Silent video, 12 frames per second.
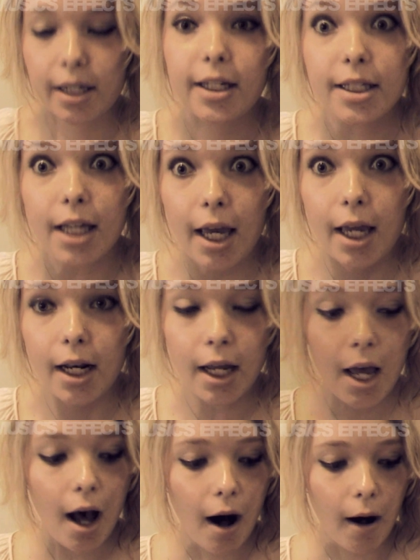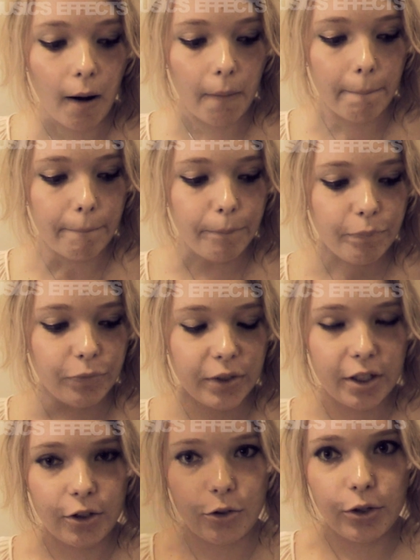insane.
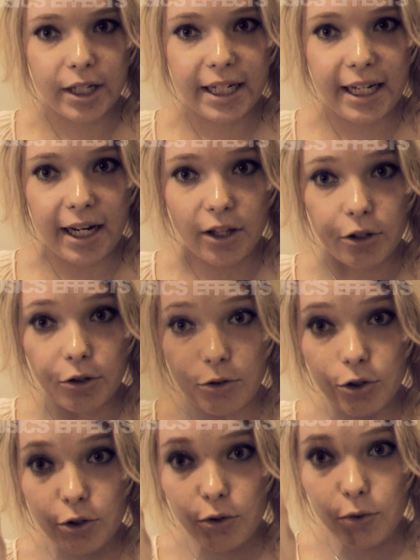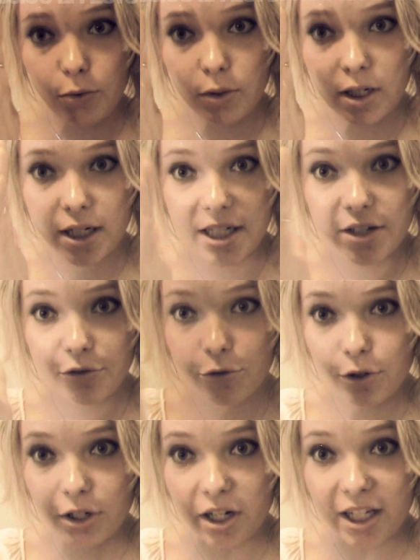You can either do a
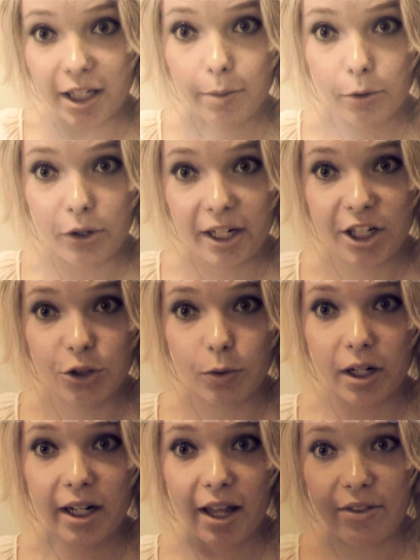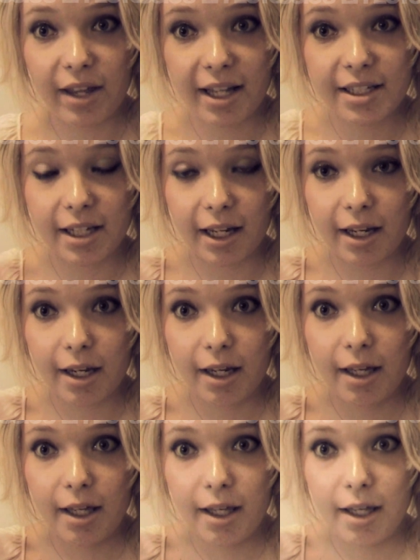different clip on each one, and that's like,
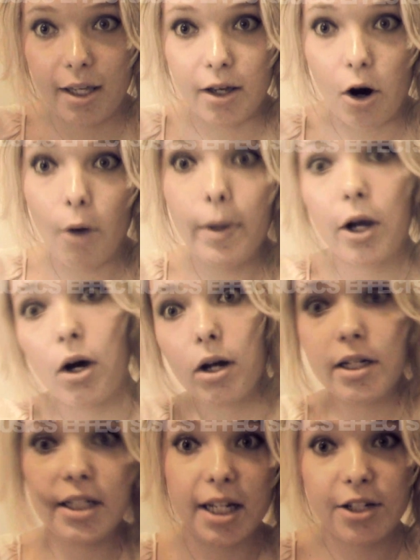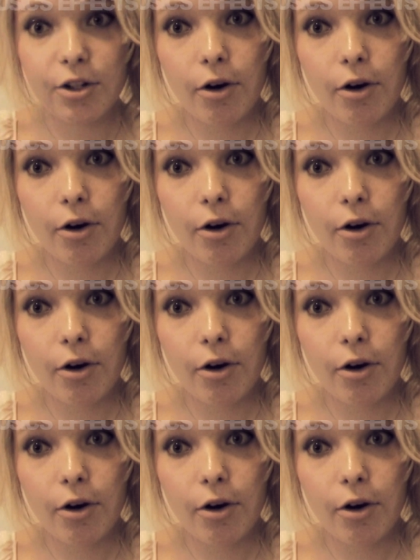oh my god, intense